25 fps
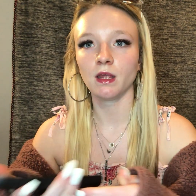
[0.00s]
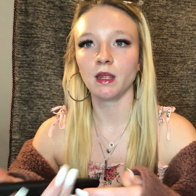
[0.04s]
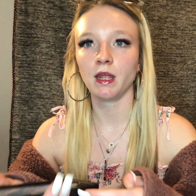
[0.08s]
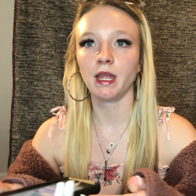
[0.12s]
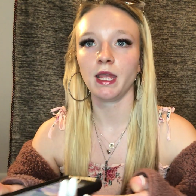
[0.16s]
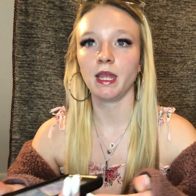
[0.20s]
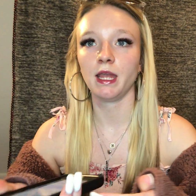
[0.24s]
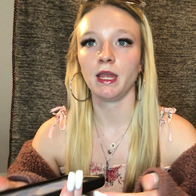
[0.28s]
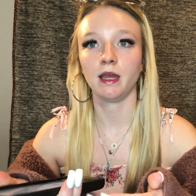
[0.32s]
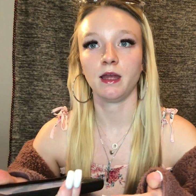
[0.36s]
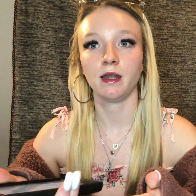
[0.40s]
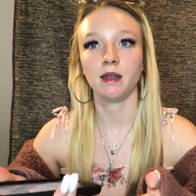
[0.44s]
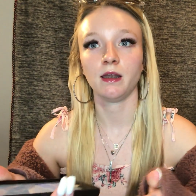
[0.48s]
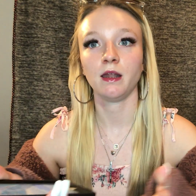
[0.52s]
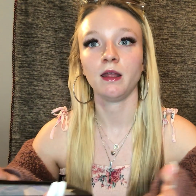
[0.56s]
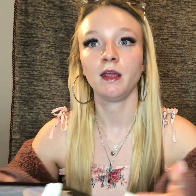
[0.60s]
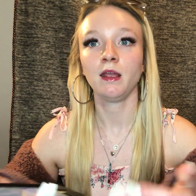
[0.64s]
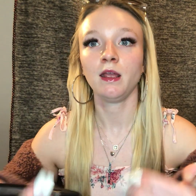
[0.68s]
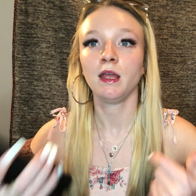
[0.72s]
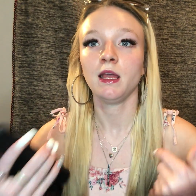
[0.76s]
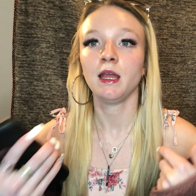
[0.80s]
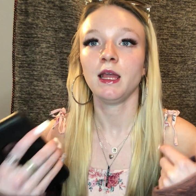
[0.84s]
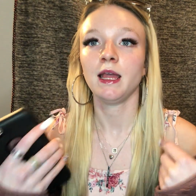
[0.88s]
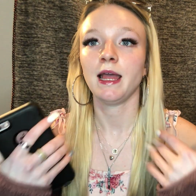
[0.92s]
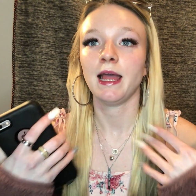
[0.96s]
And
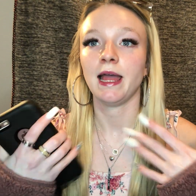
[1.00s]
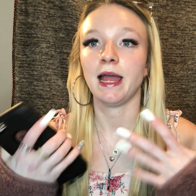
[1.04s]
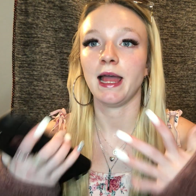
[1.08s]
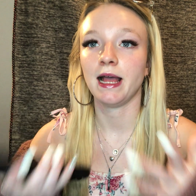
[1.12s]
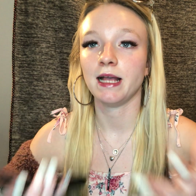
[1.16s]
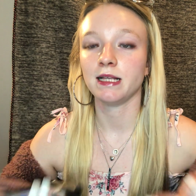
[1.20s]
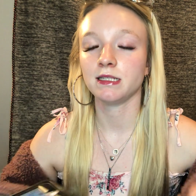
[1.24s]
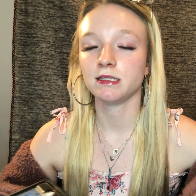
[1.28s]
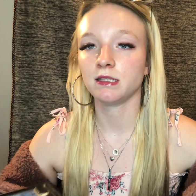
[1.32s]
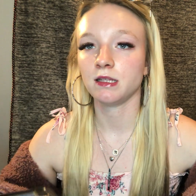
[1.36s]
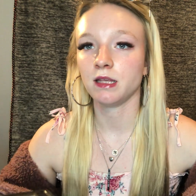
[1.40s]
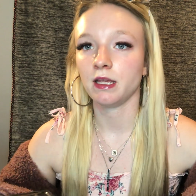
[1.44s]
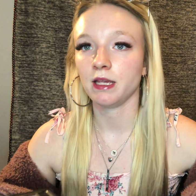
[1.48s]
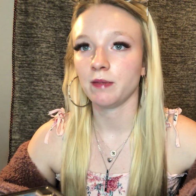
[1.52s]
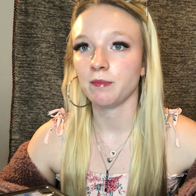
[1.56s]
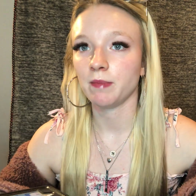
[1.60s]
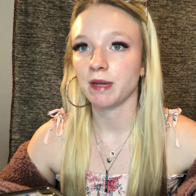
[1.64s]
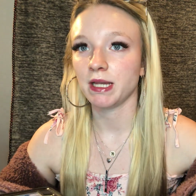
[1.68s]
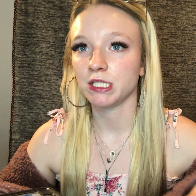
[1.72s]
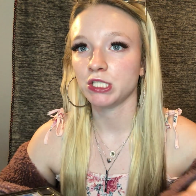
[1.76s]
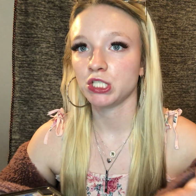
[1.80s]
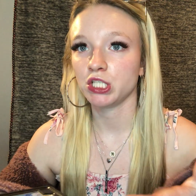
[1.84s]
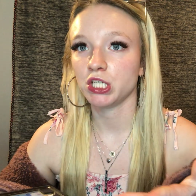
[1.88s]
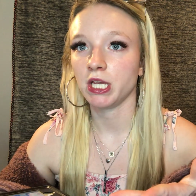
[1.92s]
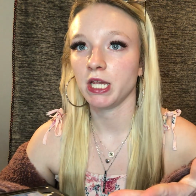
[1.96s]
as, like,
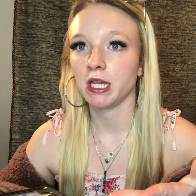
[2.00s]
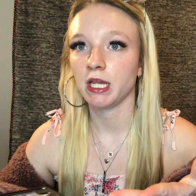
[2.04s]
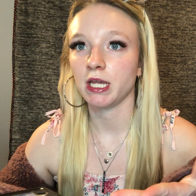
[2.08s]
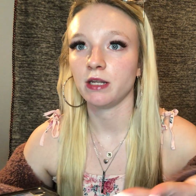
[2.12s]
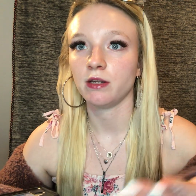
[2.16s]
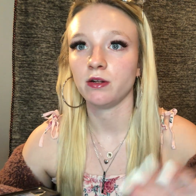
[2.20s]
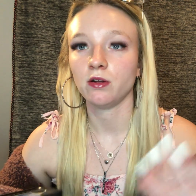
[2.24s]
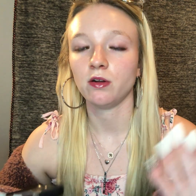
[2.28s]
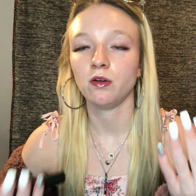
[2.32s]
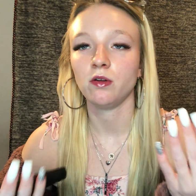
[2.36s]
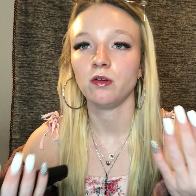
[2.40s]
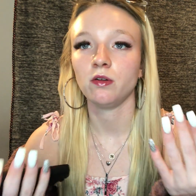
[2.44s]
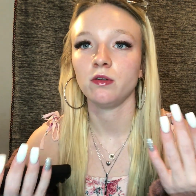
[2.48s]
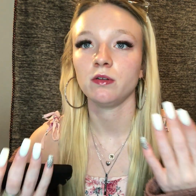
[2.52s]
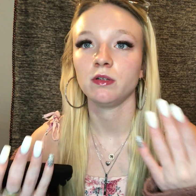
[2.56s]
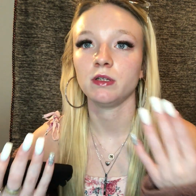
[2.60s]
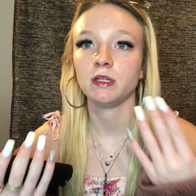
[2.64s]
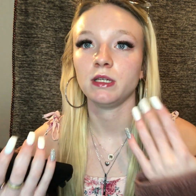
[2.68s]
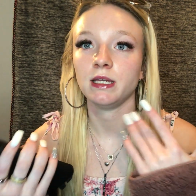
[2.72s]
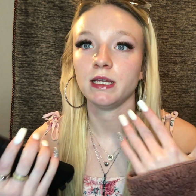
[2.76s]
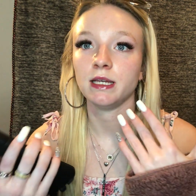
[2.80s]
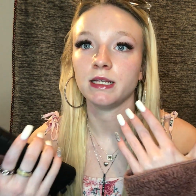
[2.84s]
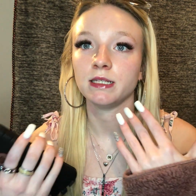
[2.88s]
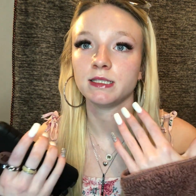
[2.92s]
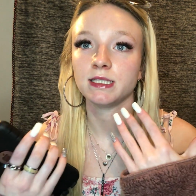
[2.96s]
my channel
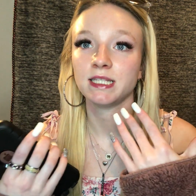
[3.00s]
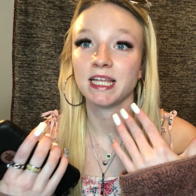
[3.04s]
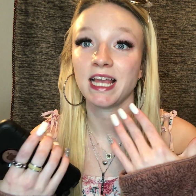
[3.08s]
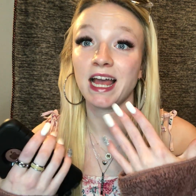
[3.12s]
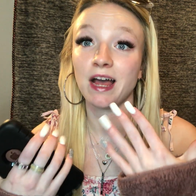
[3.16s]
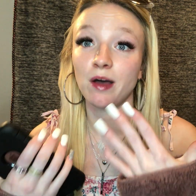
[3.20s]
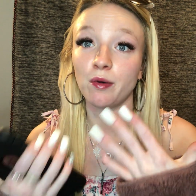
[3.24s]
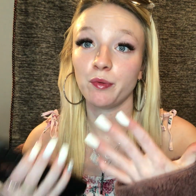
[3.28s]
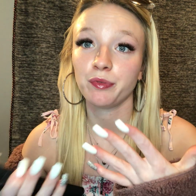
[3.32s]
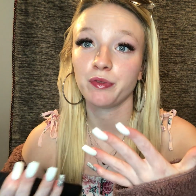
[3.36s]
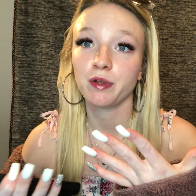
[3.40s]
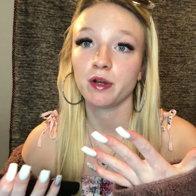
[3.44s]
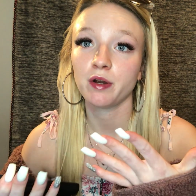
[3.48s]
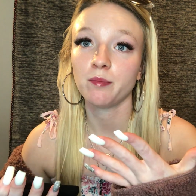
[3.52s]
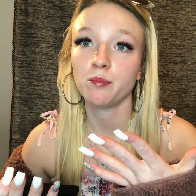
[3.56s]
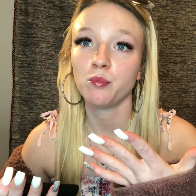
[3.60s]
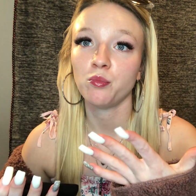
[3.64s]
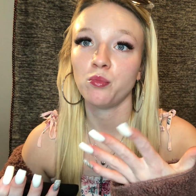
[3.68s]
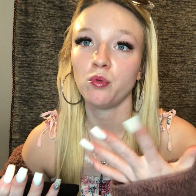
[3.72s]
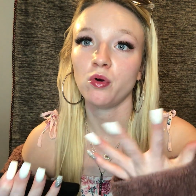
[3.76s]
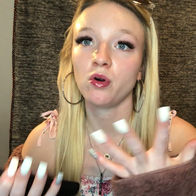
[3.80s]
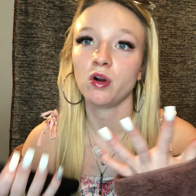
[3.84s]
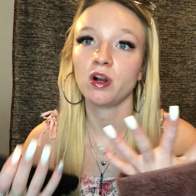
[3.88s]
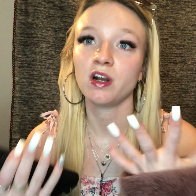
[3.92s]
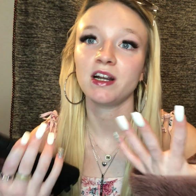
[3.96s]
gets out there
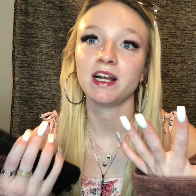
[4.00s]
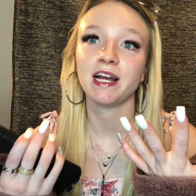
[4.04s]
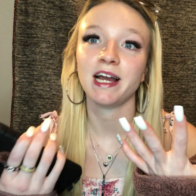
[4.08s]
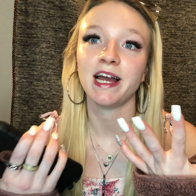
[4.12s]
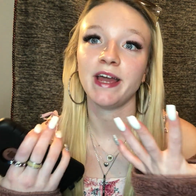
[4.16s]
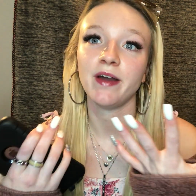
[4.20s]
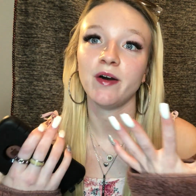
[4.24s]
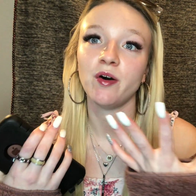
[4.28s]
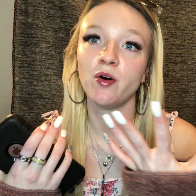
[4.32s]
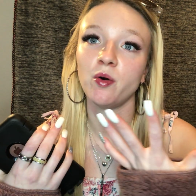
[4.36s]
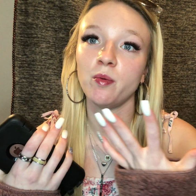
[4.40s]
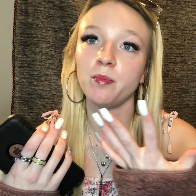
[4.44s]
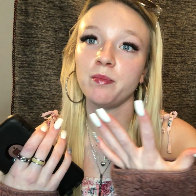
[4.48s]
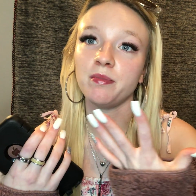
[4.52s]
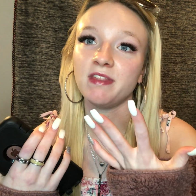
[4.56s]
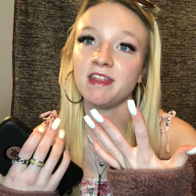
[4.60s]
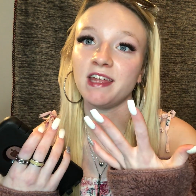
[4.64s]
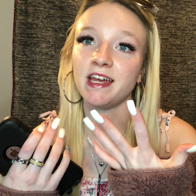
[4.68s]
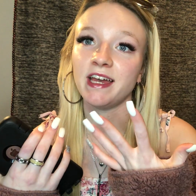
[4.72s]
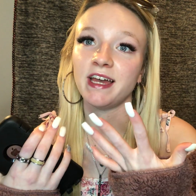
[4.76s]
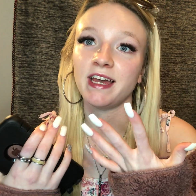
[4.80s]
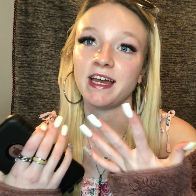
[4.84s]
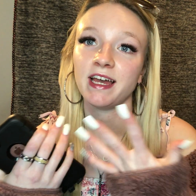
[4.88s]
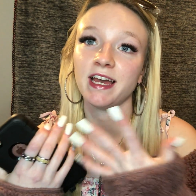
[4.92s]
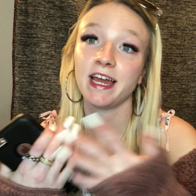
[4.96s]
more, I hope
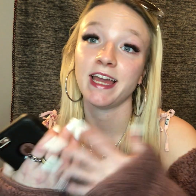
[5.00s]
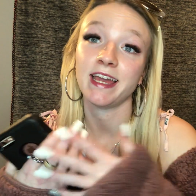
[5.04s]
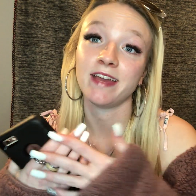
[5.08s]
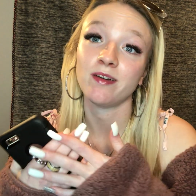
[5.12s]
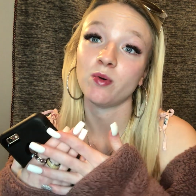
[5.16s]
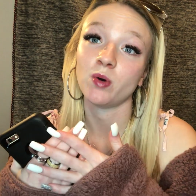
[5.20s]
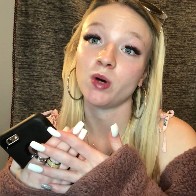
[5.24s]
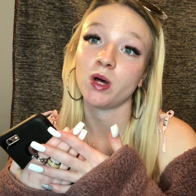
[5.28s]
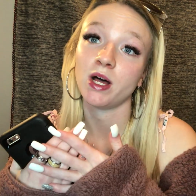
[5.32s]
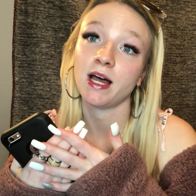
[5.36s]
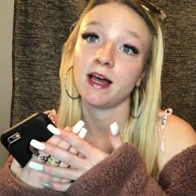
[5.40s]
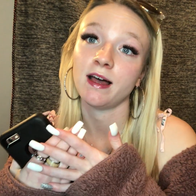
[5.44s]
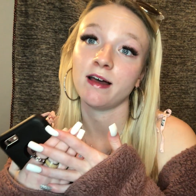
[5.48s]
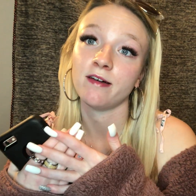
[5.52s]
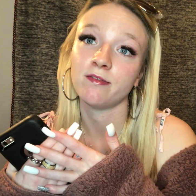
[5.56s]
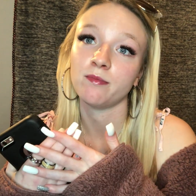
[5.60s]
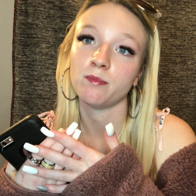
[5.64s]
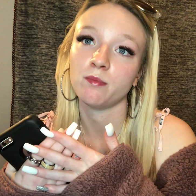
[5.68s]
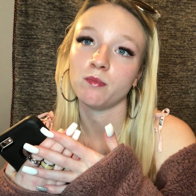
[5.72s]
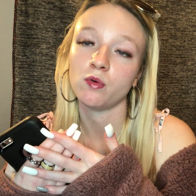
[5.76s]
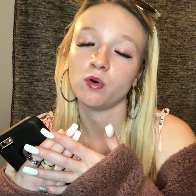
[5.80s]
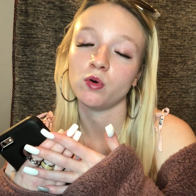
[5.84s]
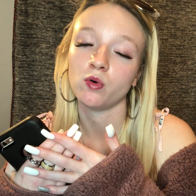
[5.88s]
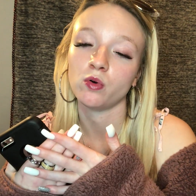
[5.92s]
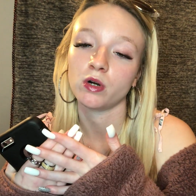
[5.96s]
that I will have
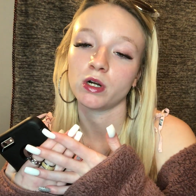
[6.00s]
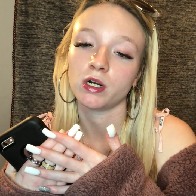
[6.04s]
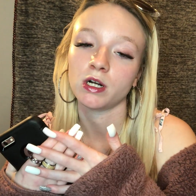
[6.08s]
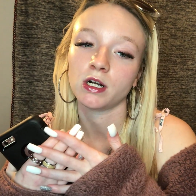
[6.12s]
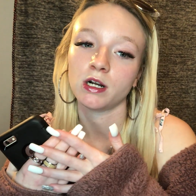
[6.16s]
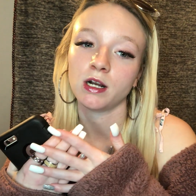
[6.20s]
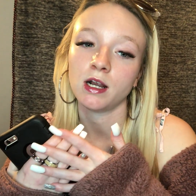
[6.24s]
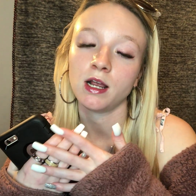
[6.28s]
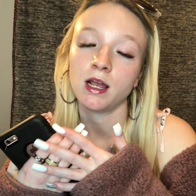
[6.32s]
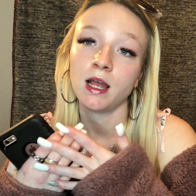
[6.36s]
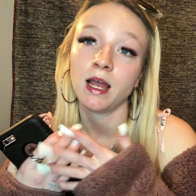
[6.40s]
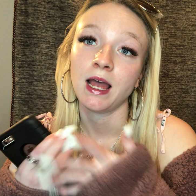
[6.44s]
more